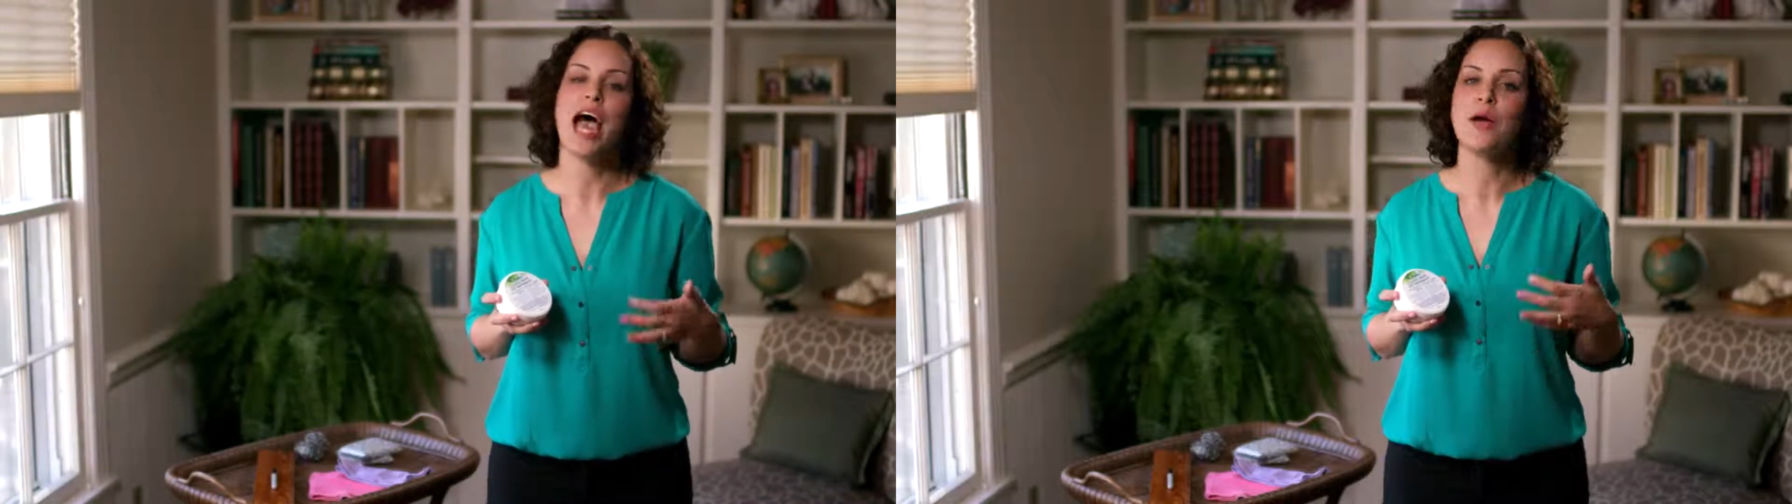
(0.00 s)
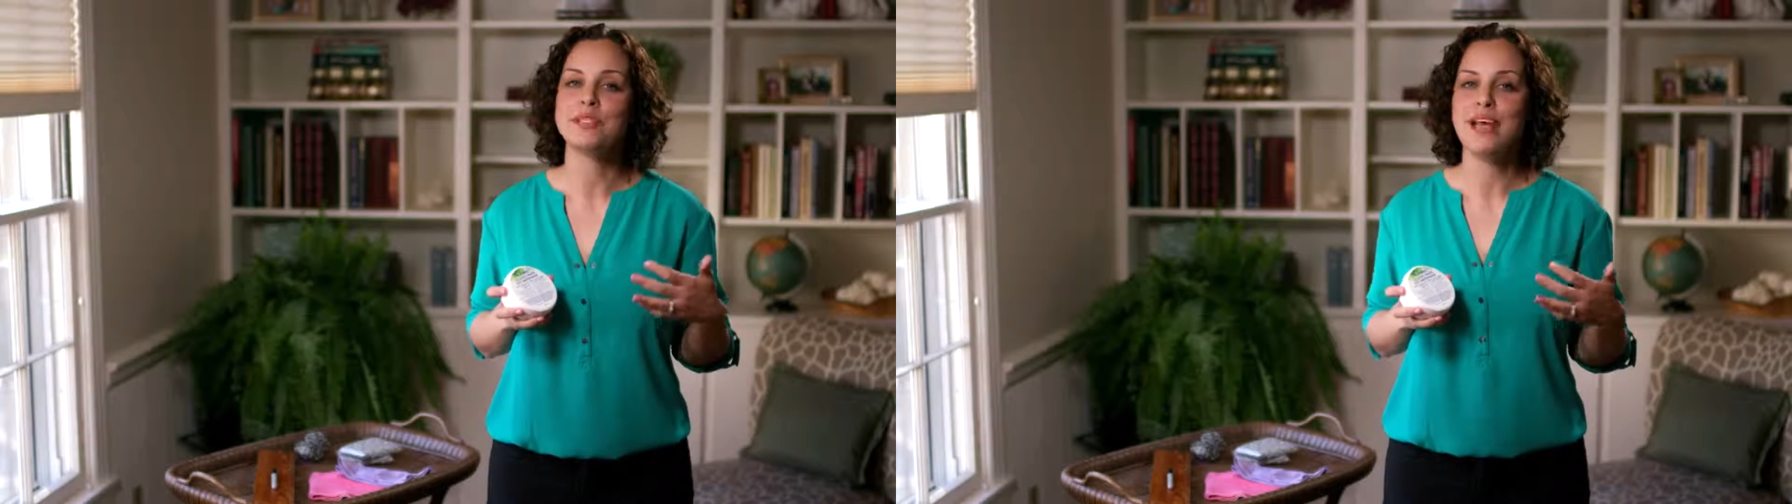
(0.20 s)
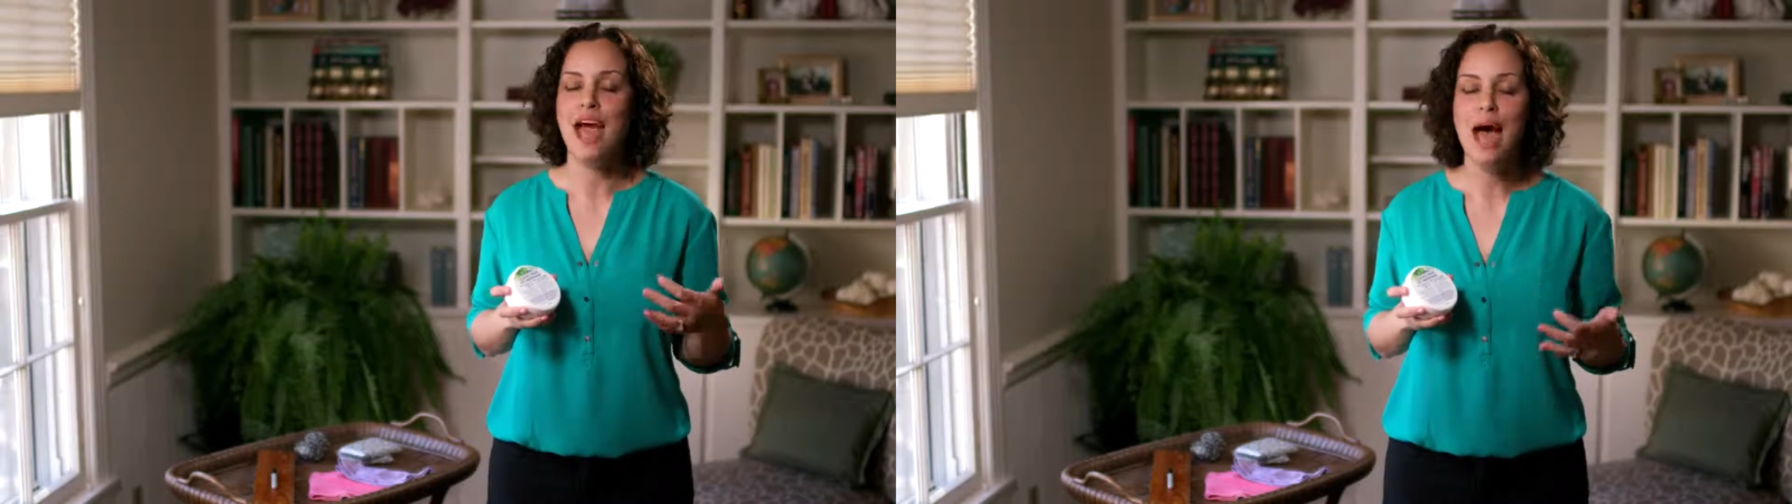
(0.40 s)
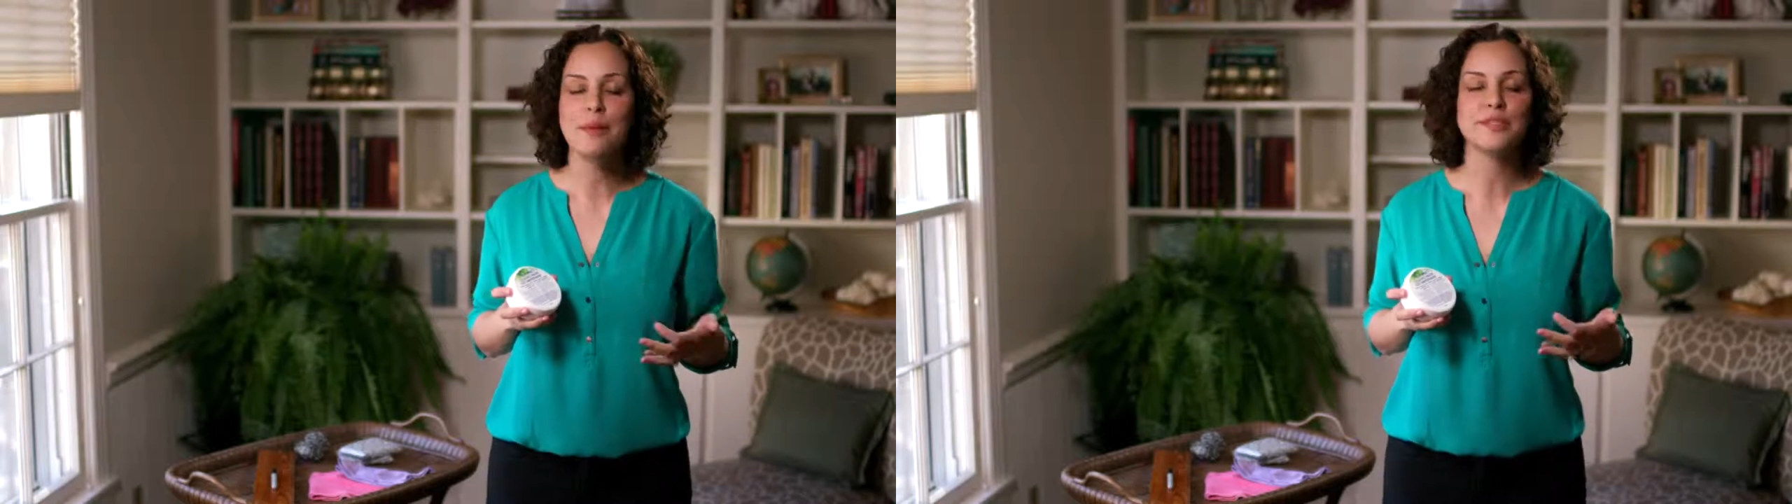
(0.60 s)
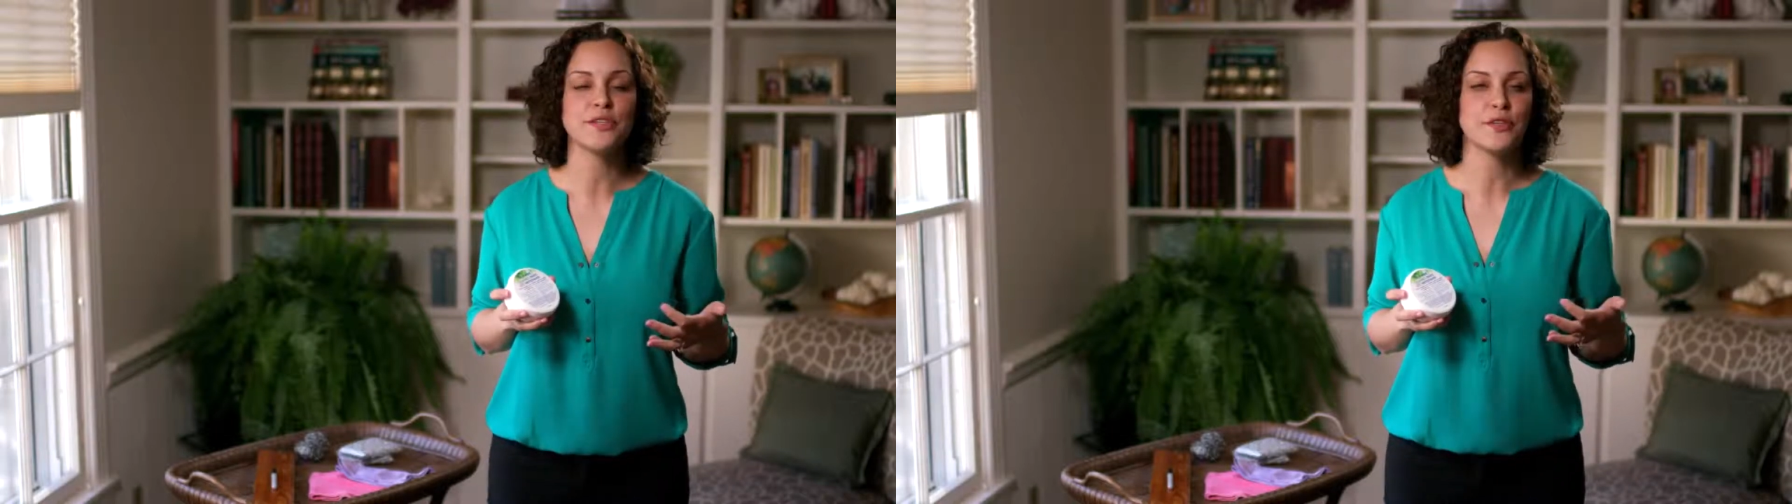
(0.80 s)
I was
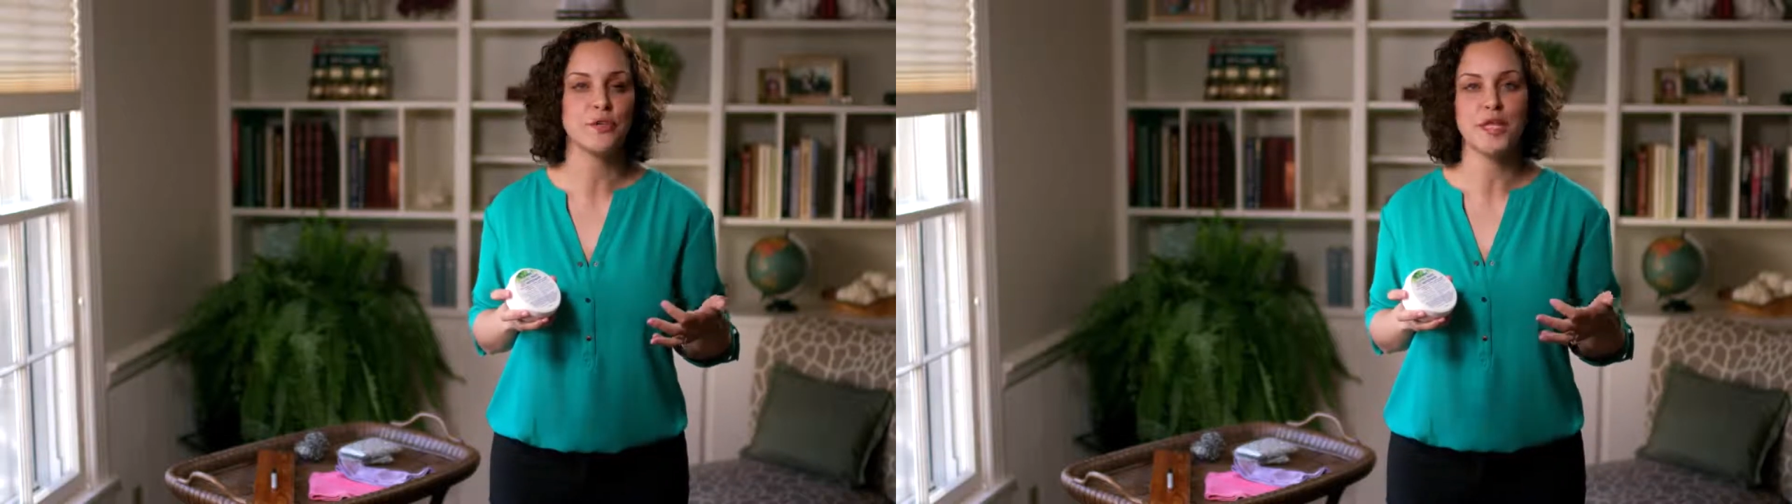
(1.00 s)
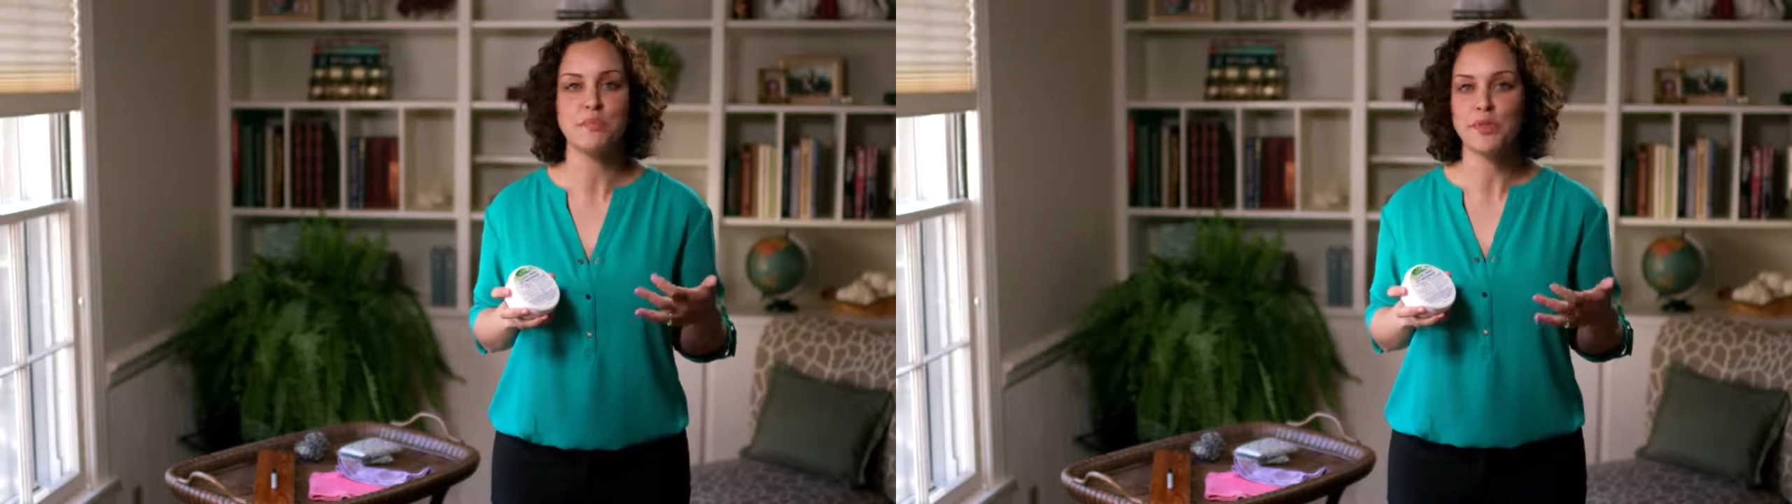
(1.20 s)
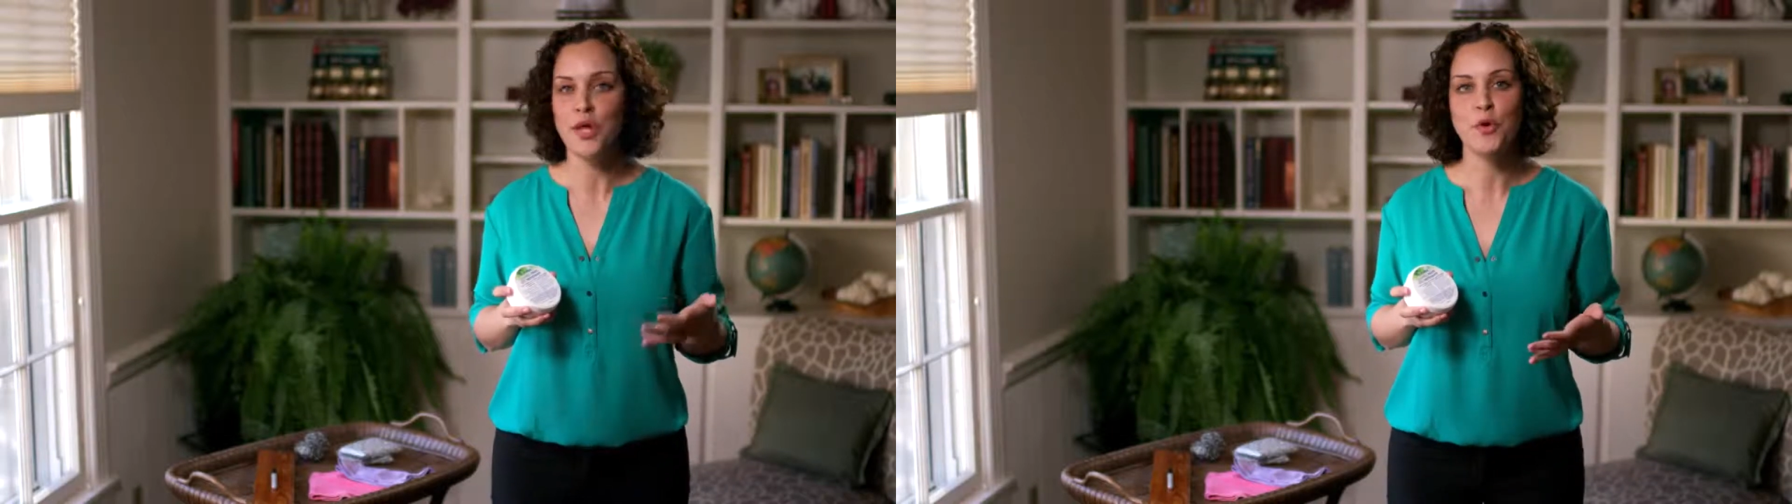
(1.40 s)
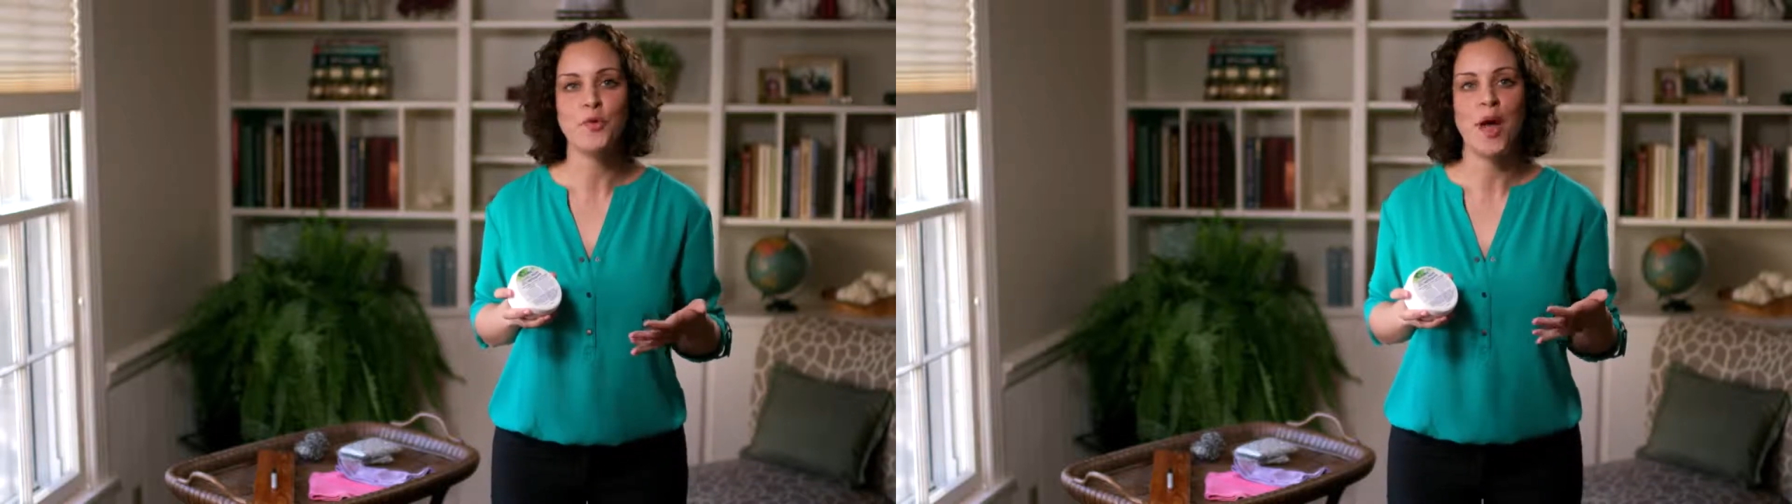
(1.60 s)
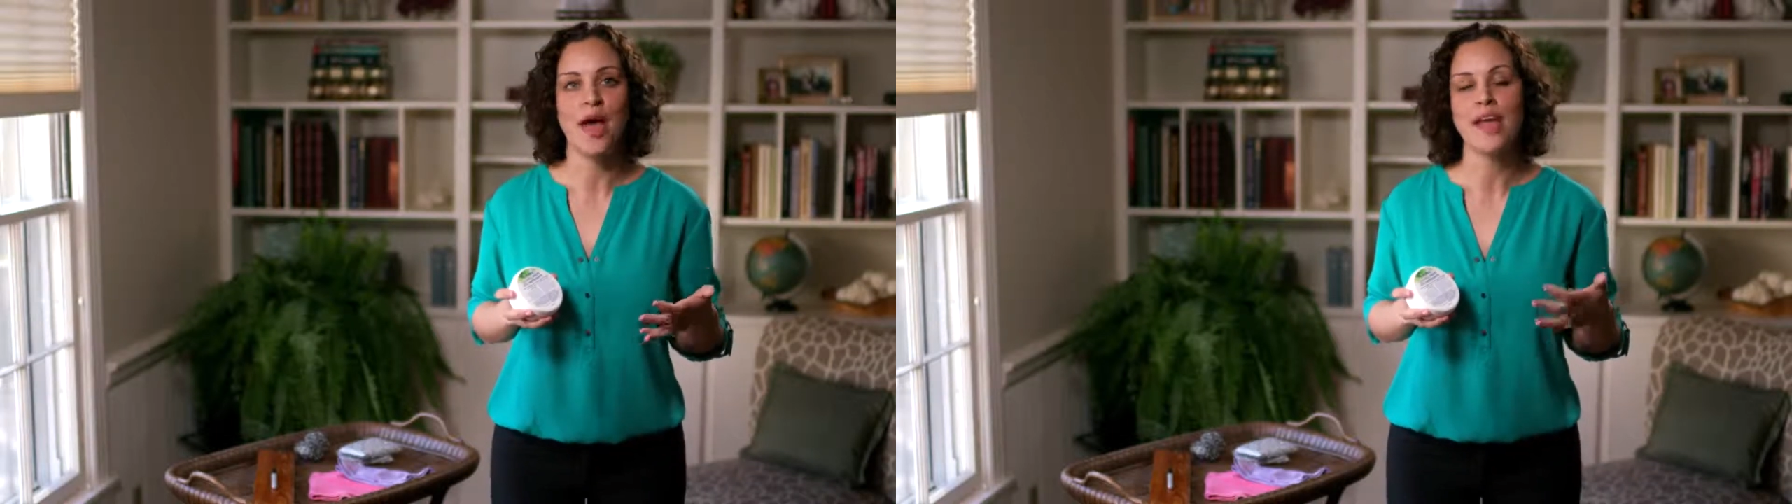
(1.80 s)
absolutely blown
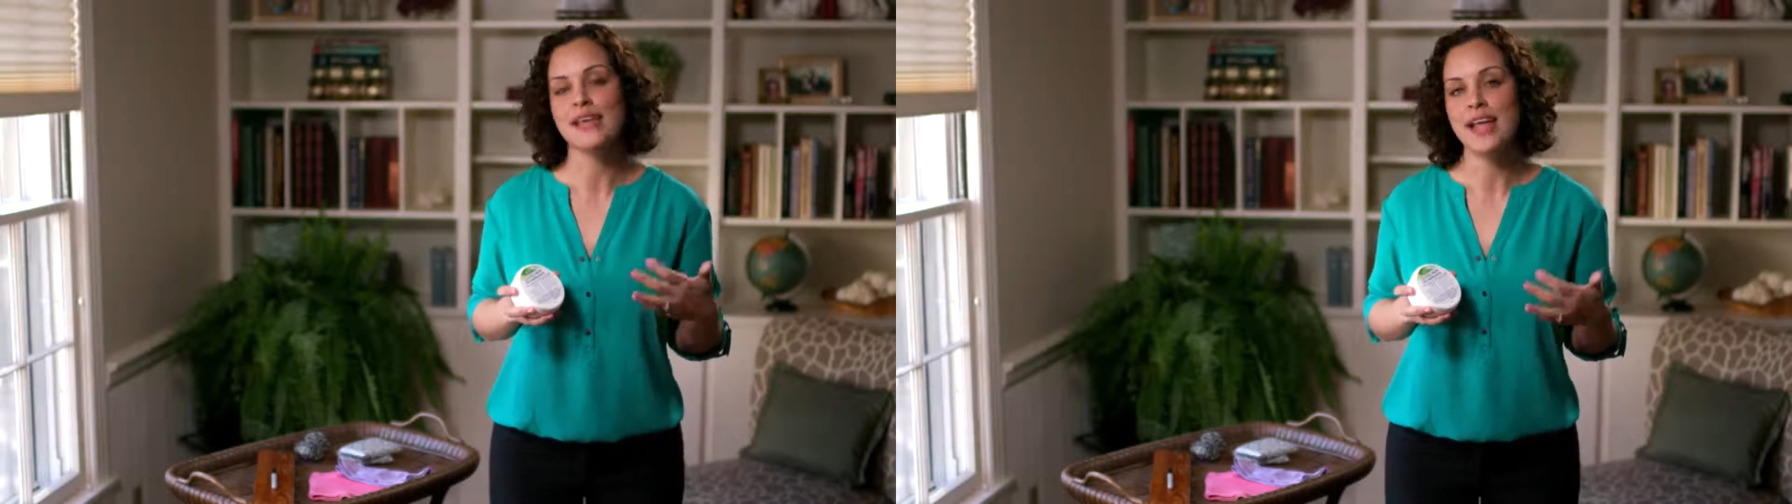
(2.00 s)
away